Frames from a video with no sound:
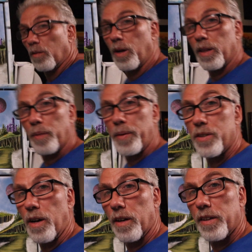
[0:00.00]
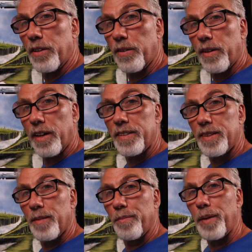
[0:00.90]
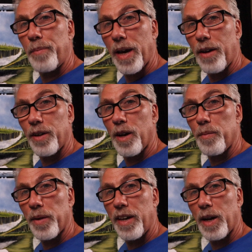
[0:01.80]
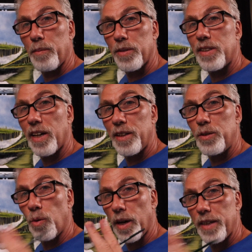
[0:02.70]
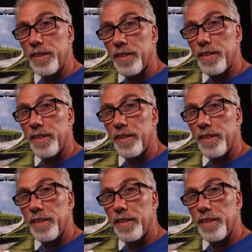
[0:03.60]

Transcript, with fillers: While I've been talking to you guys, my battery on my cameras died twice,